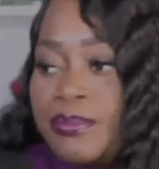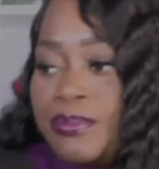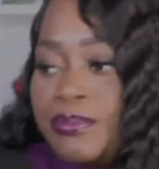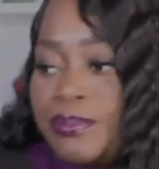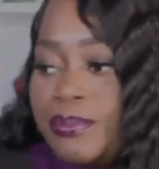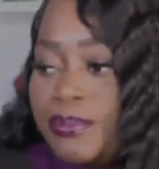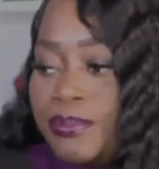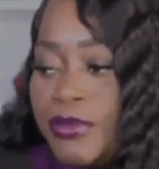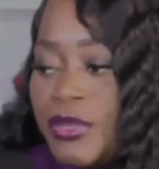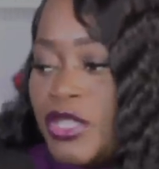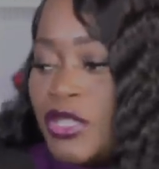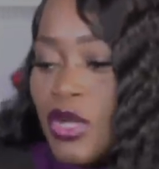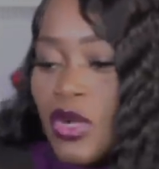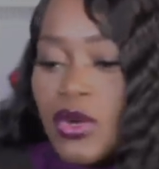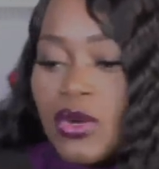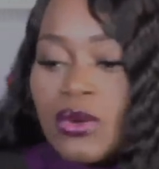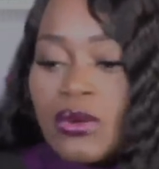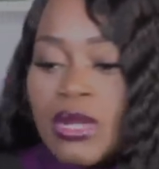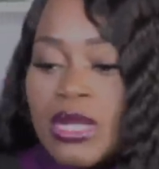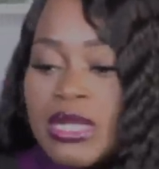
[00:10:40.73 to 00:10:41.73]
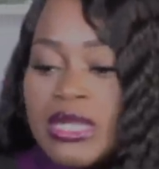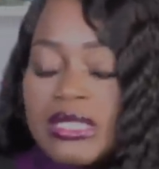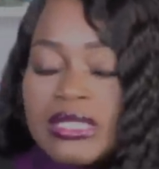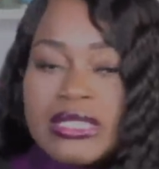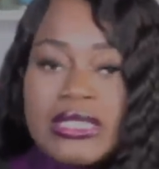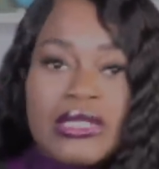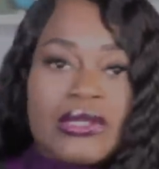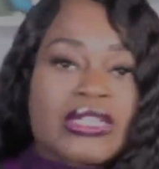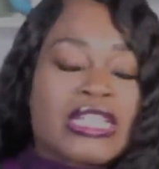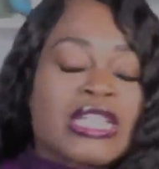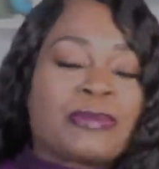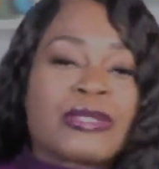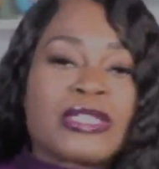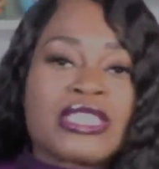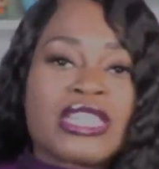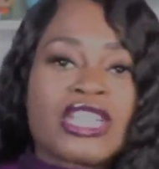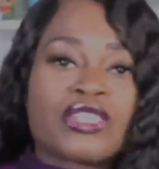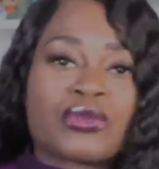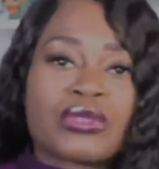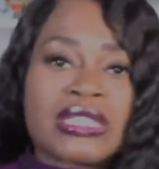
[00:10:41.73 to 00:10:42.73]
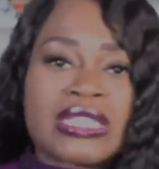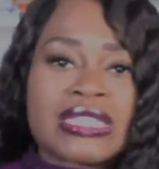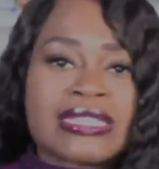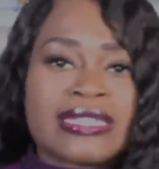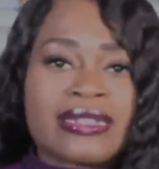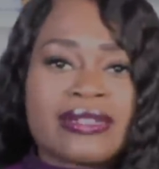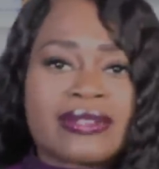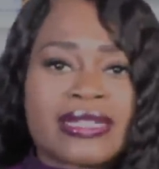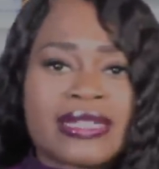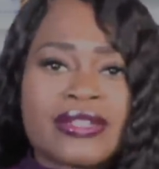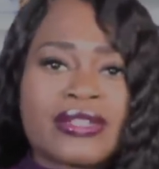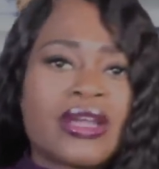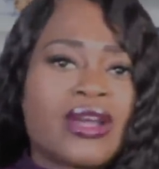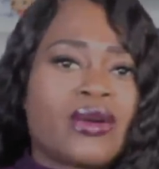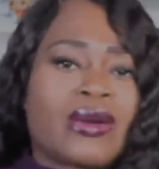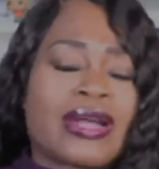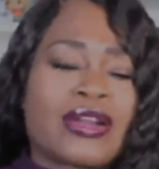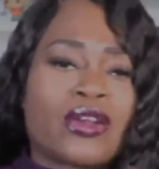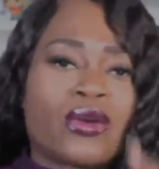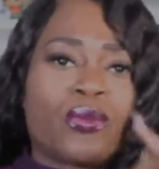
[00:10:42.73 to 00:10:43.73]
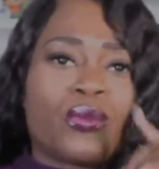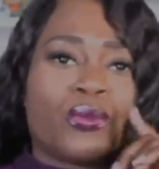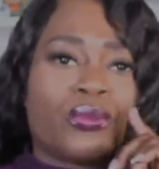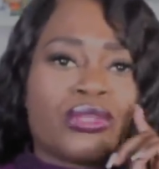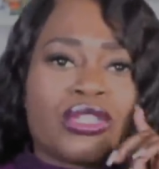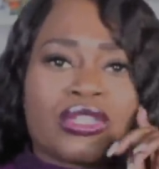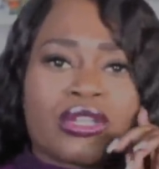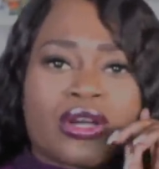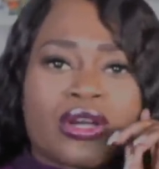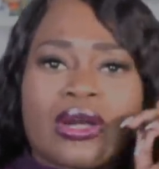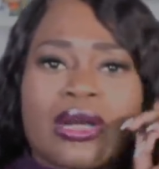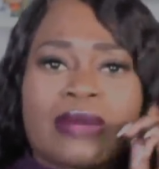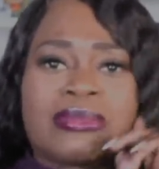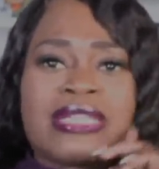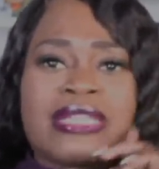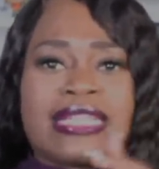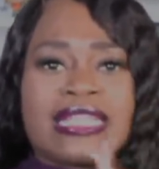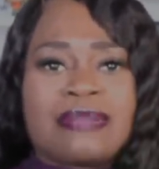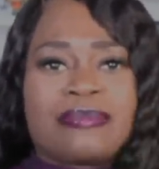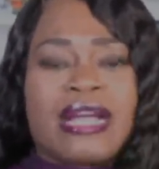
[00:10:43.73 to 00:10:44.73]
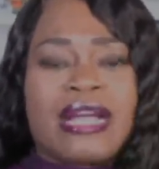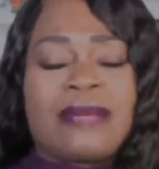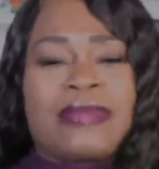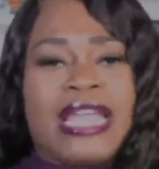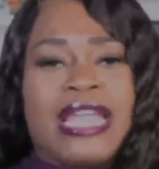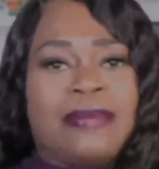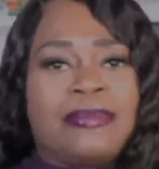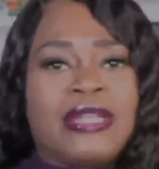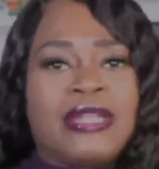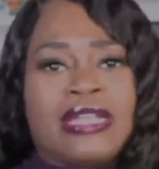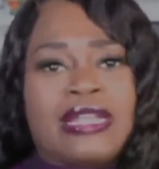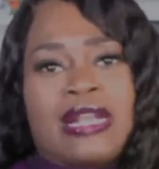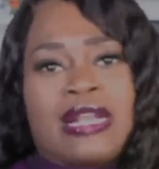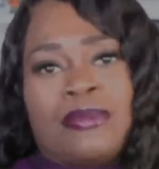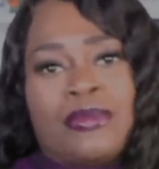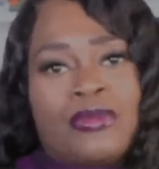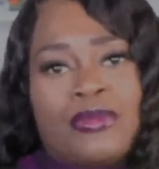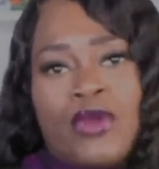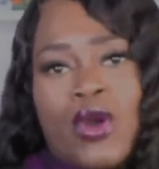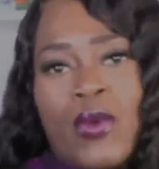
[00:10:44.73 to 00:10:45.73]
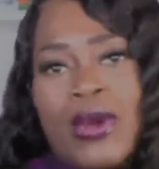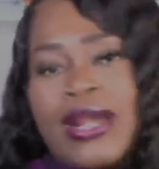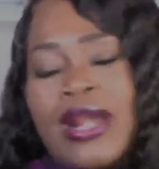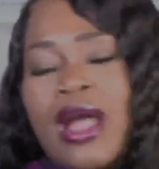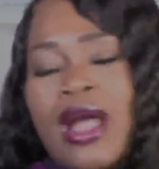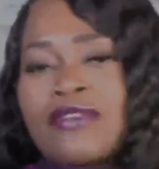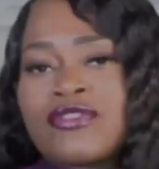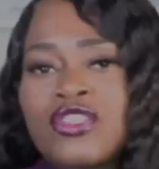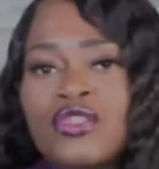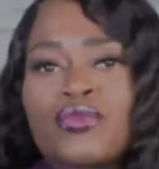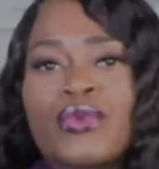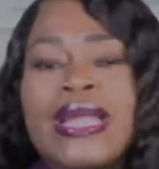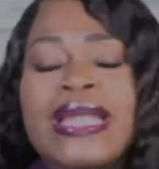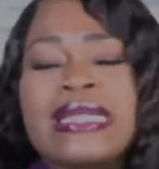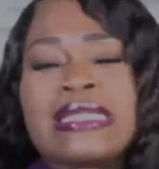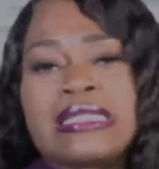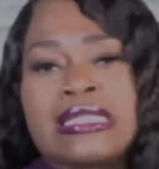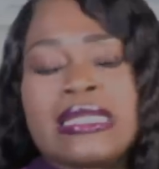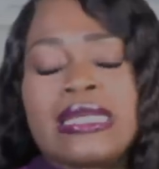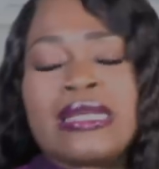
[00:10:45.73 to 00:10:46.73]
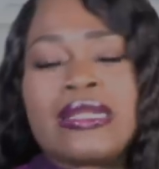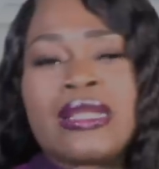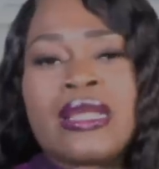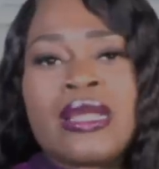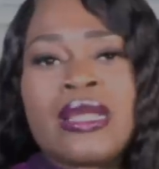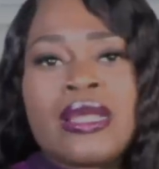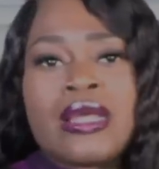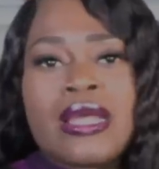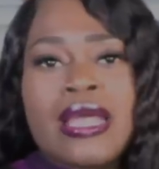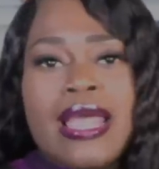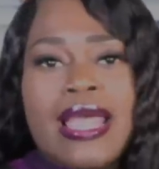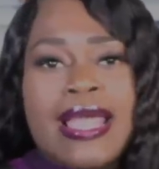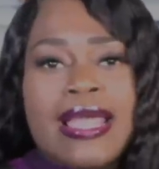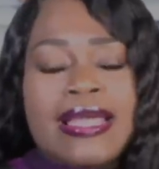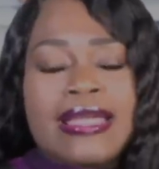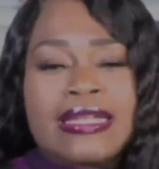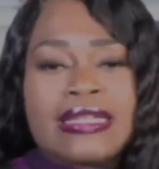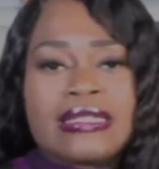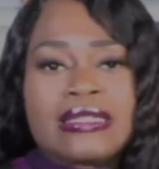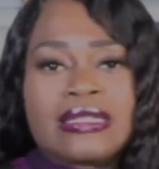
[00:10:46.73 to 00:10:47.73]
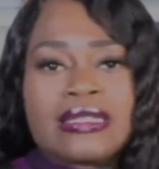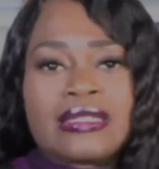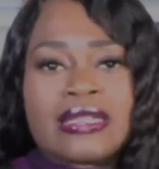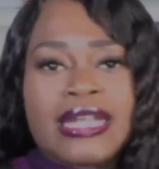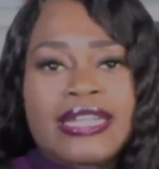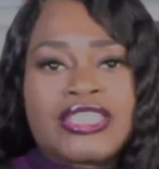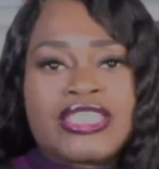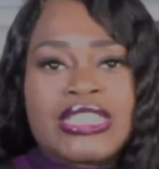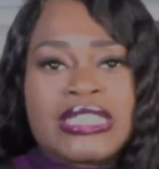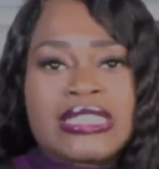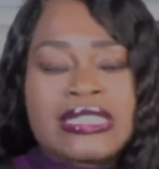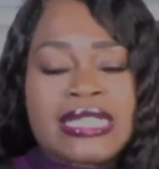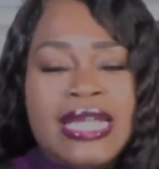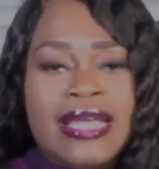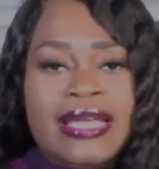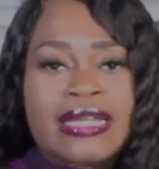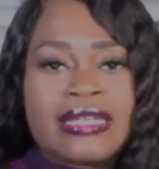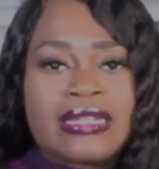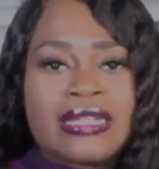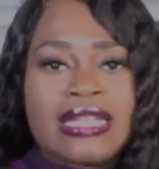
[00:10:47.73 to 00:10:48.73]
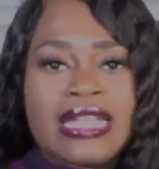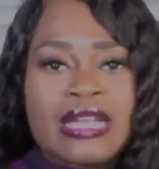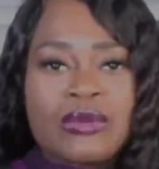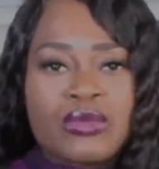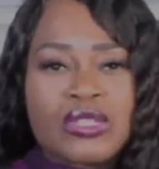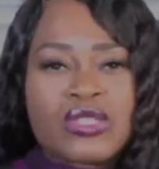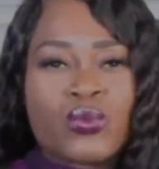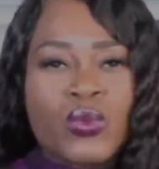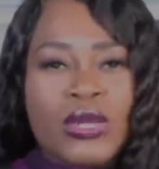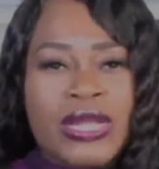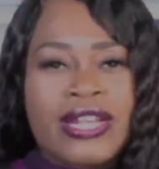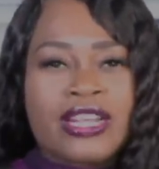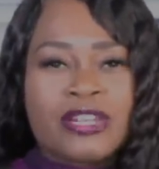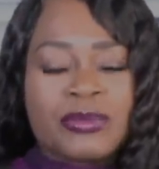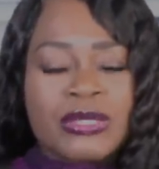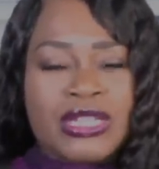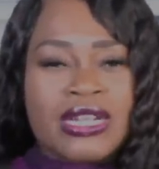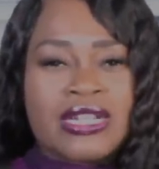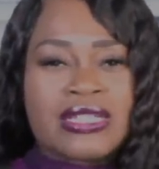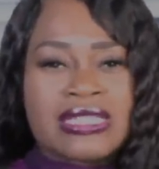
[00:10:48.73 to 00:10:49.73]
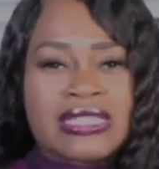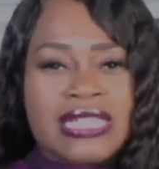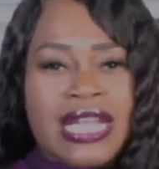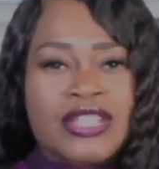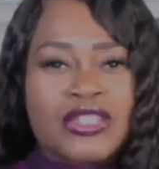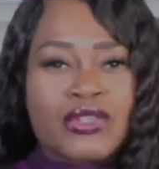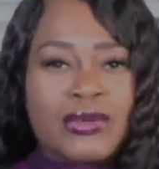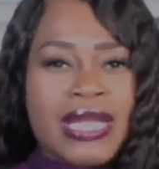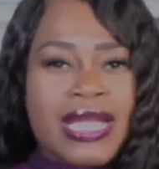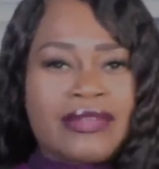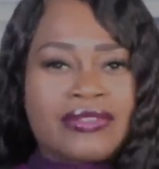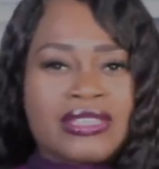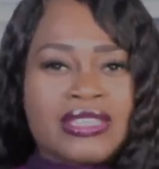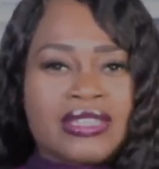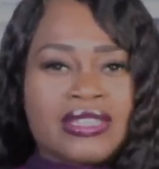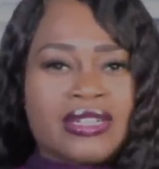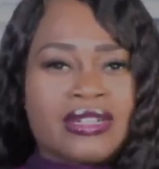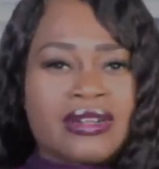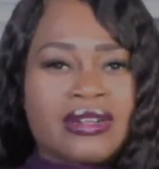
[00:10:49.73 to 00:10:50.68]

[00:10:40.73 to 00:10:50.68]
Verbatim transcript: you know, still keep in touch with the surrogate. No, I don't, you know, I'm taking my baby and I'm going off to raise it. And like she said, it was weird because now you have to